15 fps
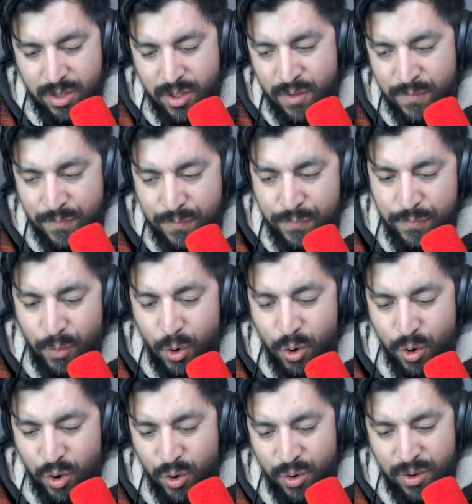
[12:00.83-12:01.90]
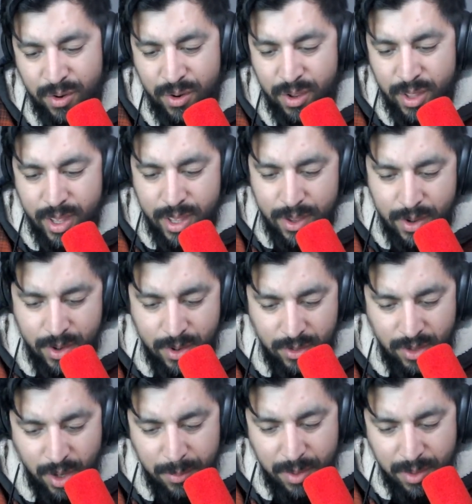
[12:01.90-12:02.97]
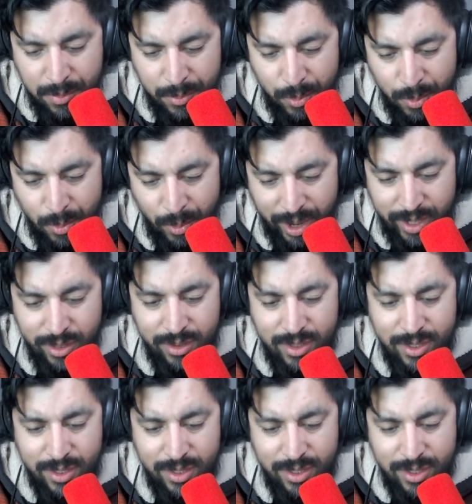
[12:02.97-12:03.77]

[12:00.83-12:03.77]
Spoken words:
4 Gum Gum Rain.